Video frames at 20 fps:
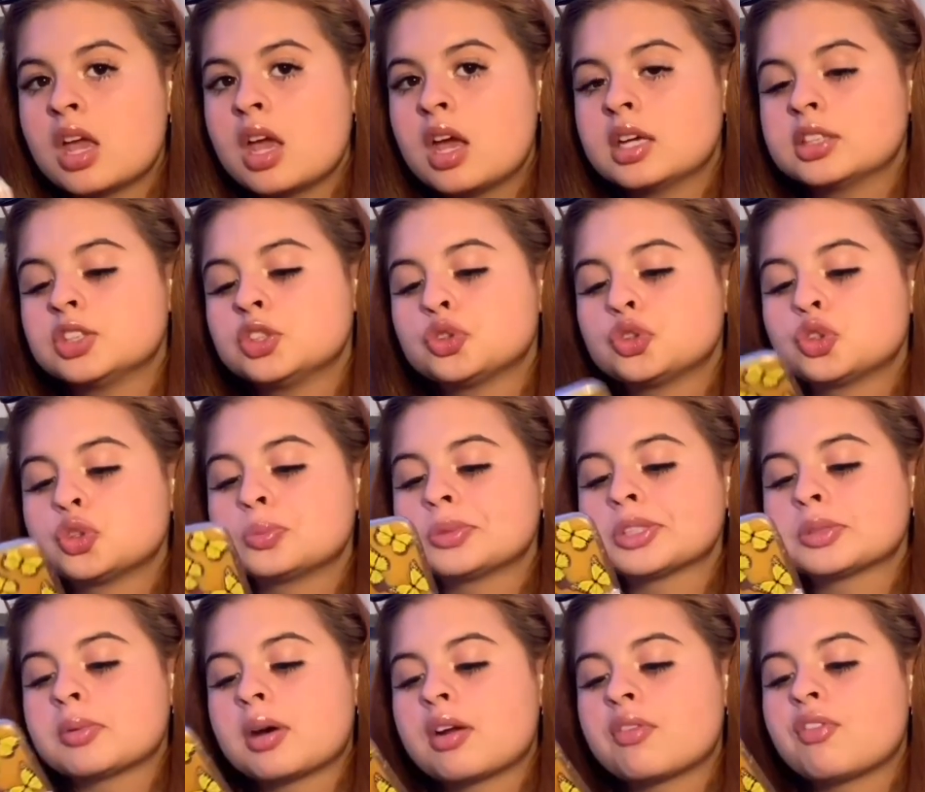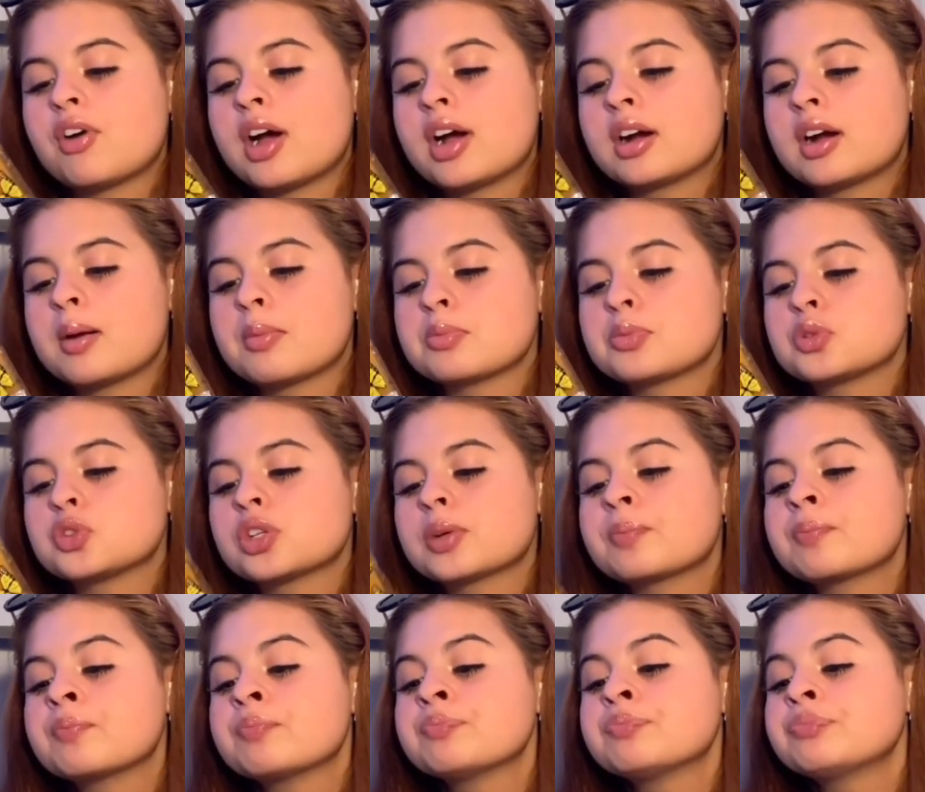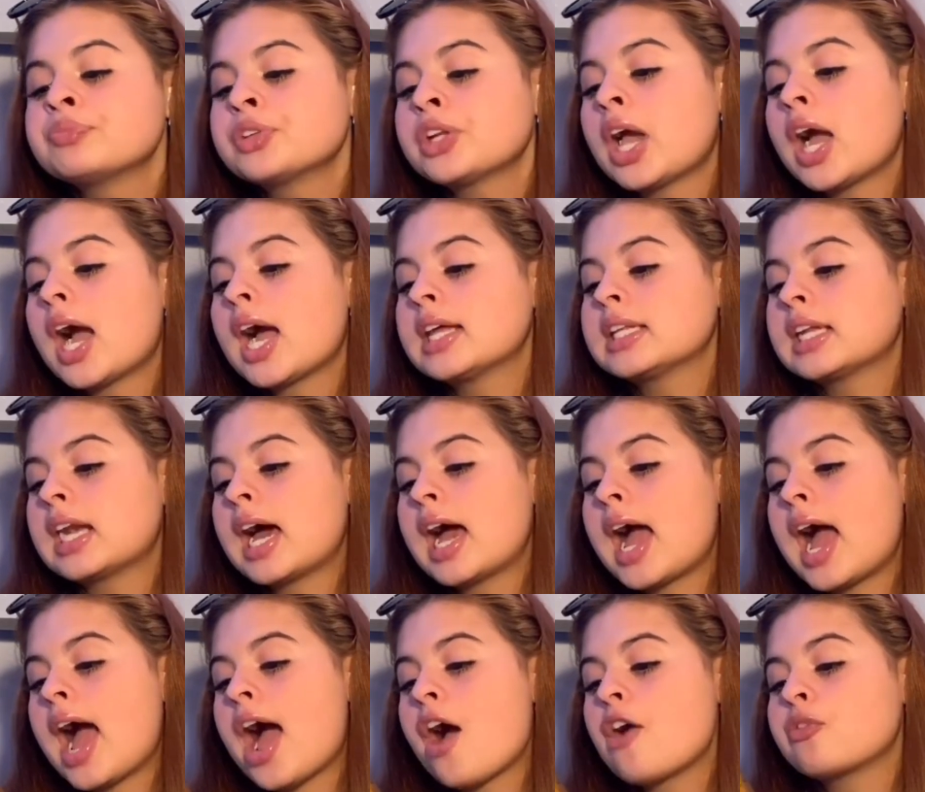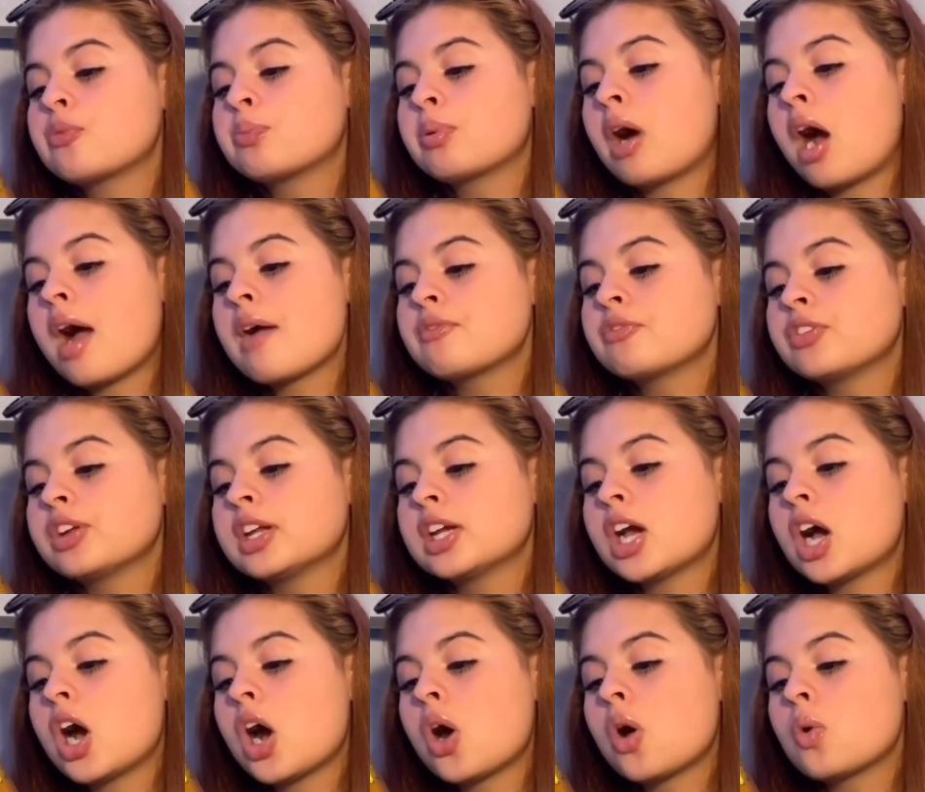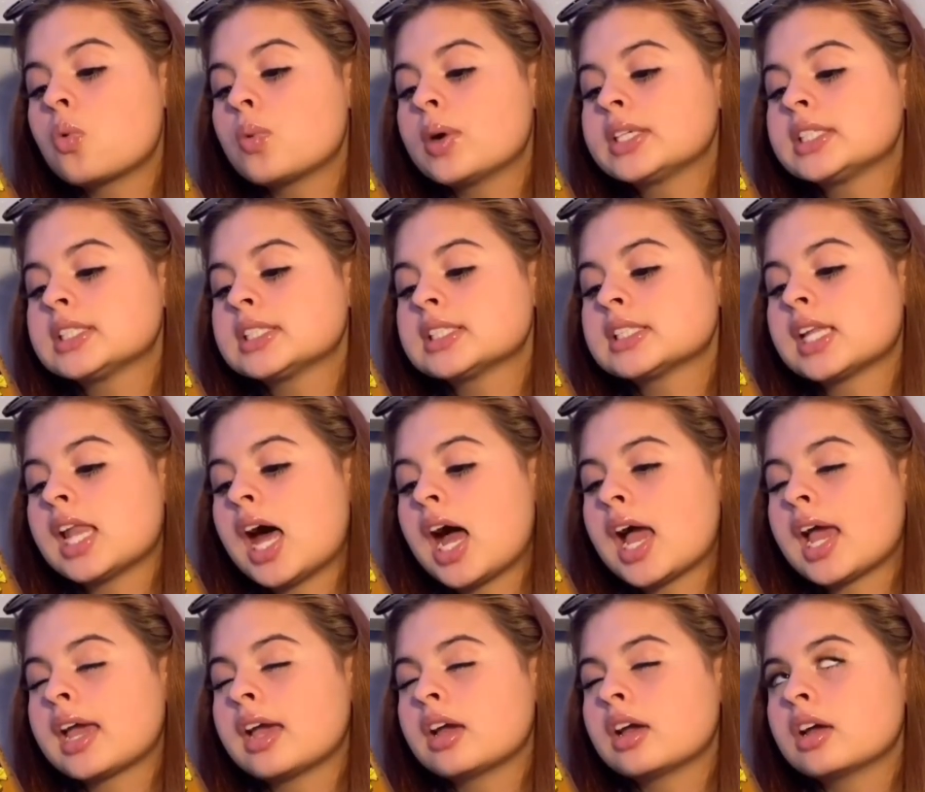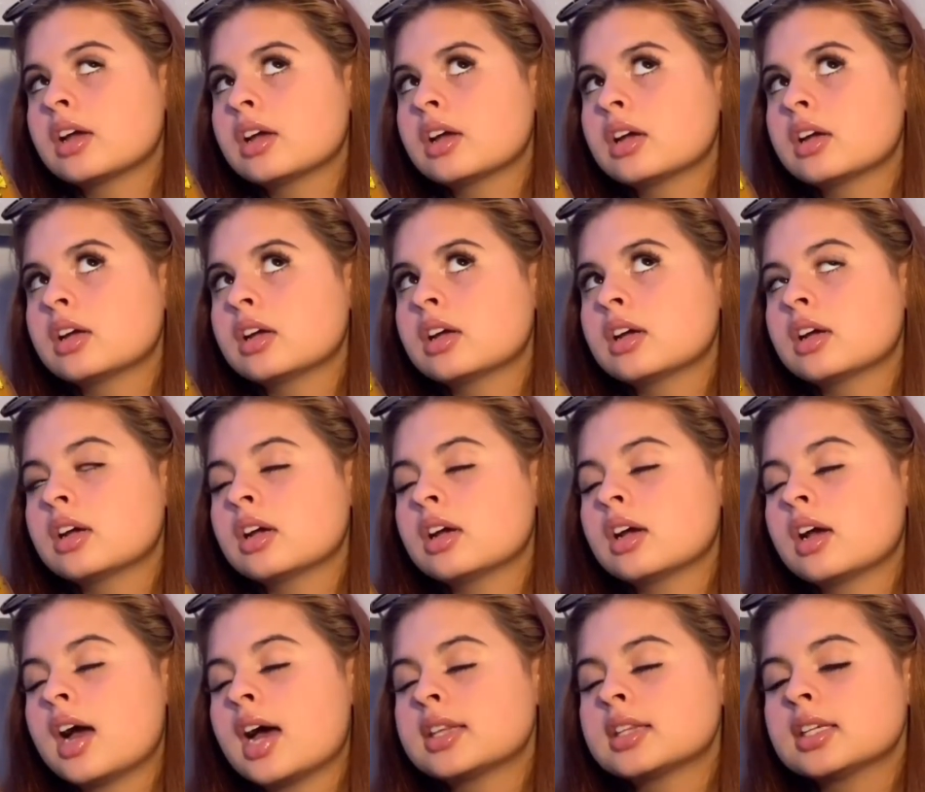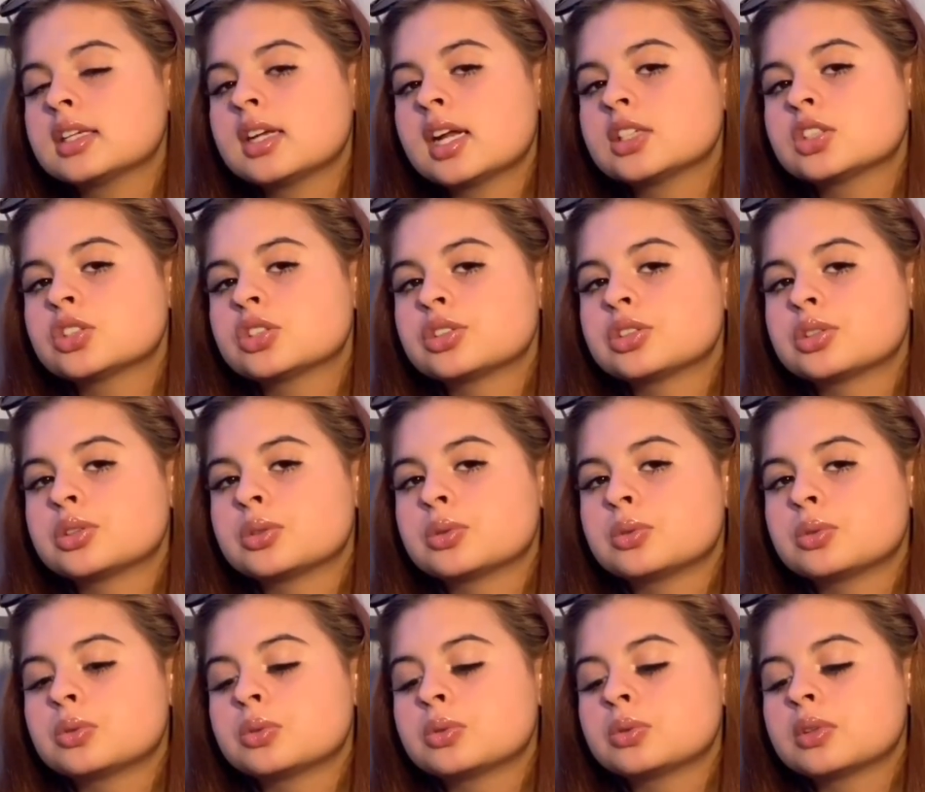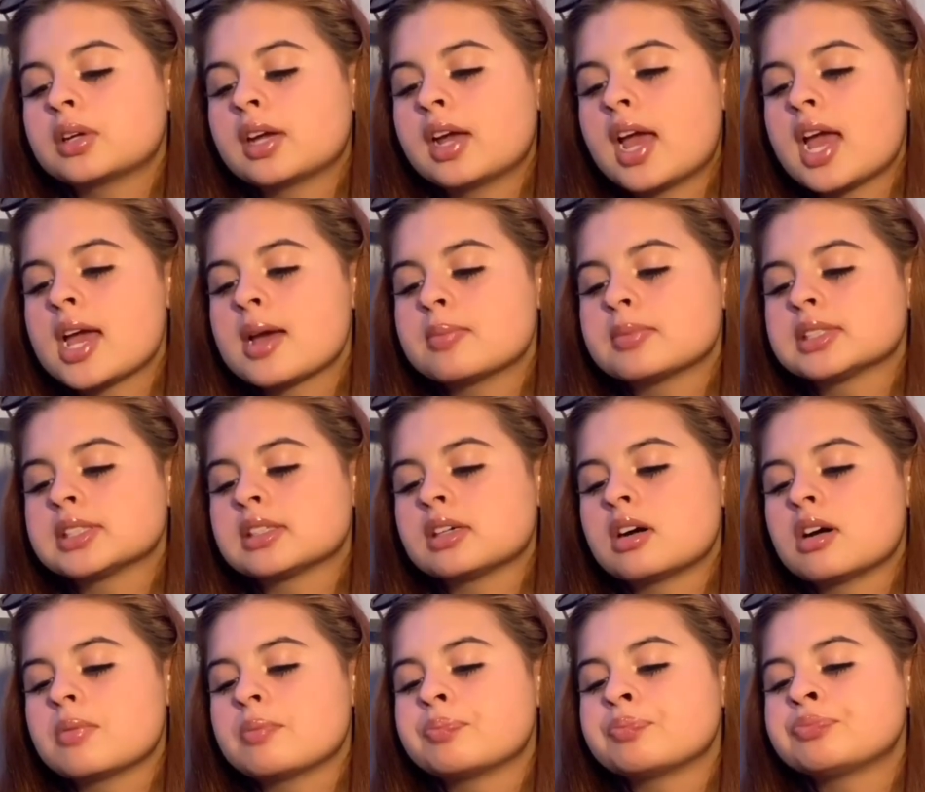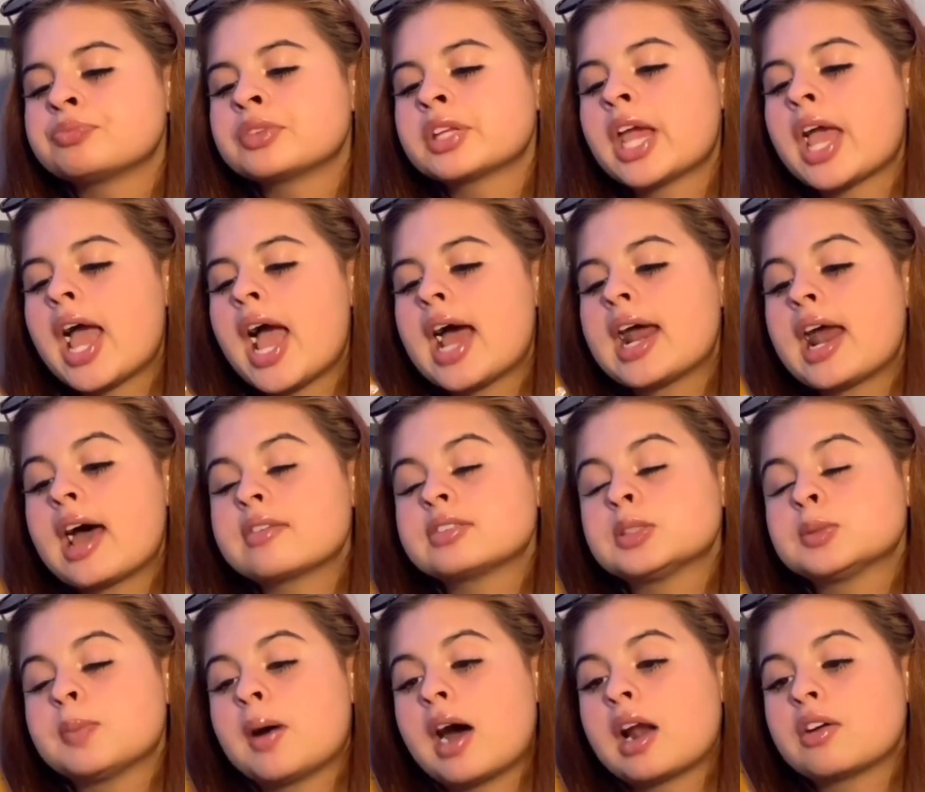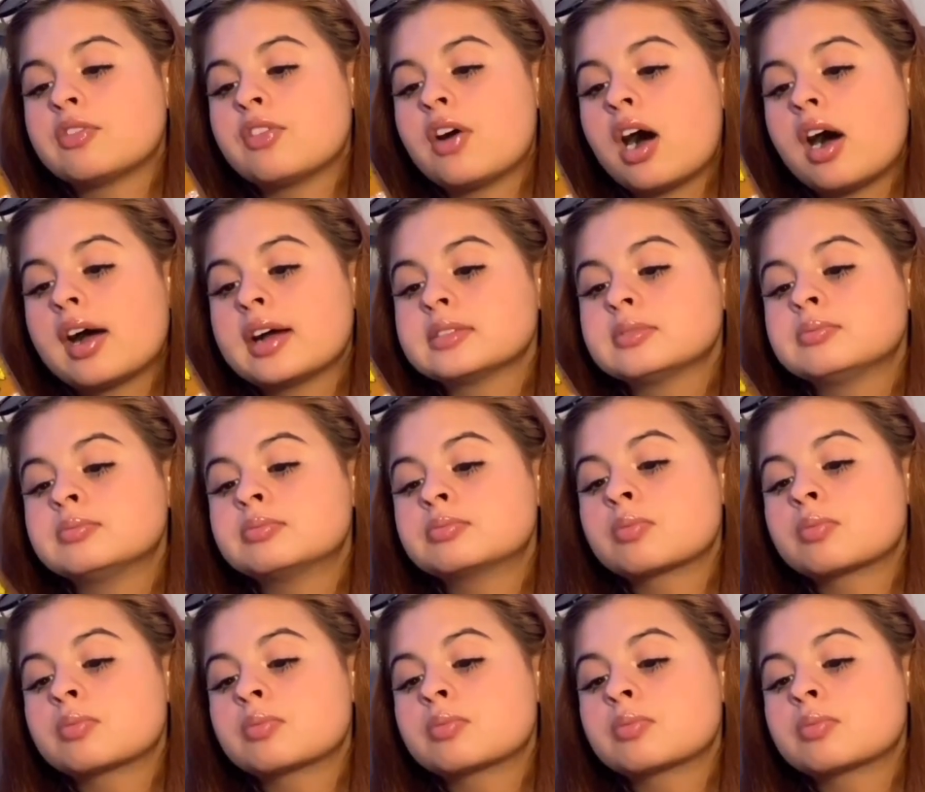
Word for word: YouTube or Spotify or Apple Music. And then I have Prime Video, which is like, I think that's through Amazon and I have Spotify.